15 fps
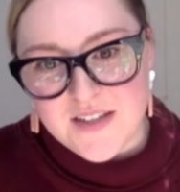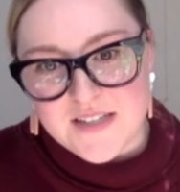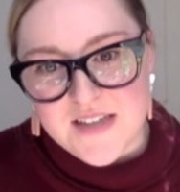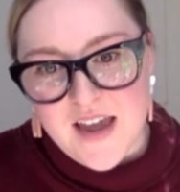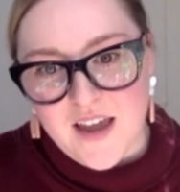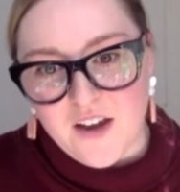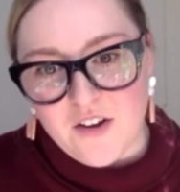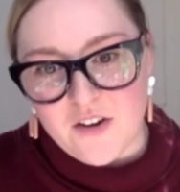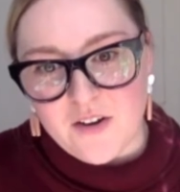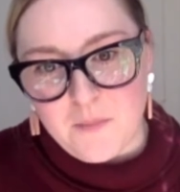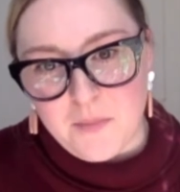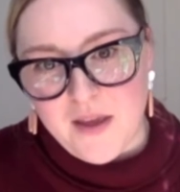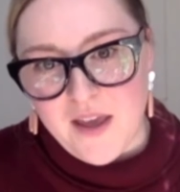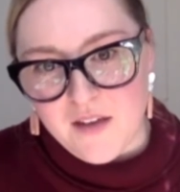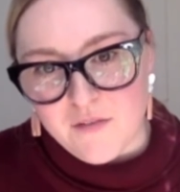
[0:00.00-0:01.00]
that's anchored in
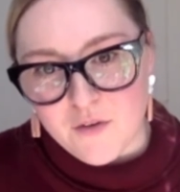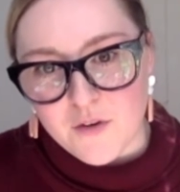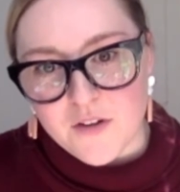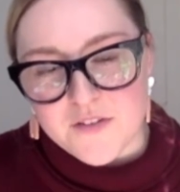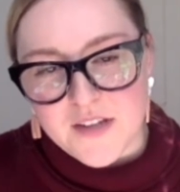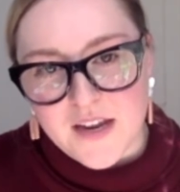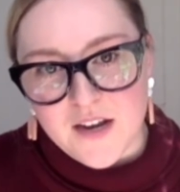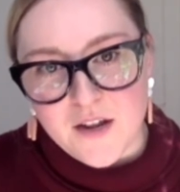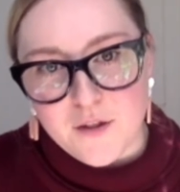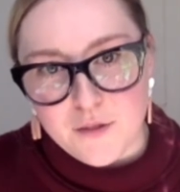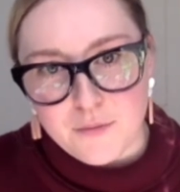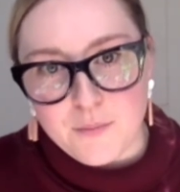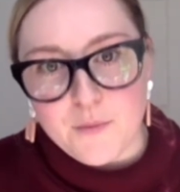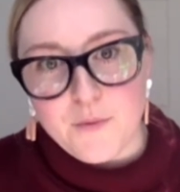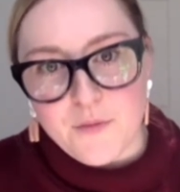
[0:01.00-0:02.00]
behavioral data
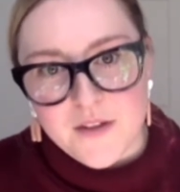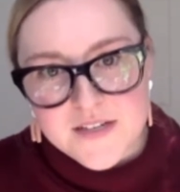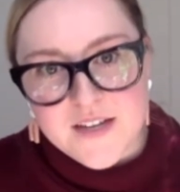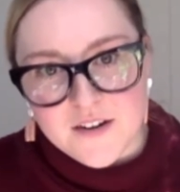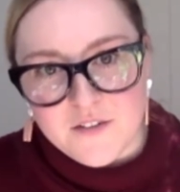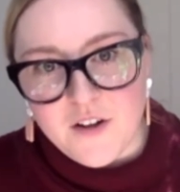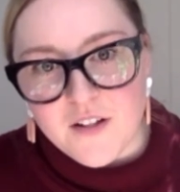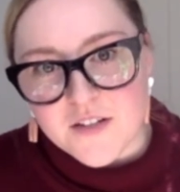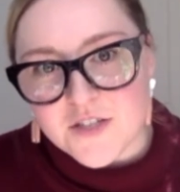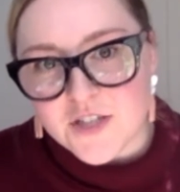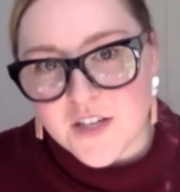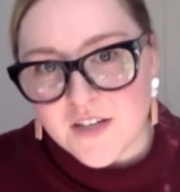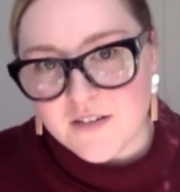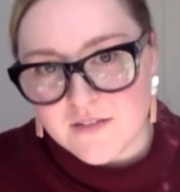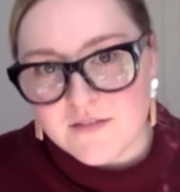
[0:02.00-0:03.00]
through the
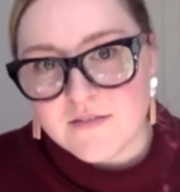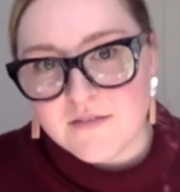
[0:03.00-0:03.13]
technology.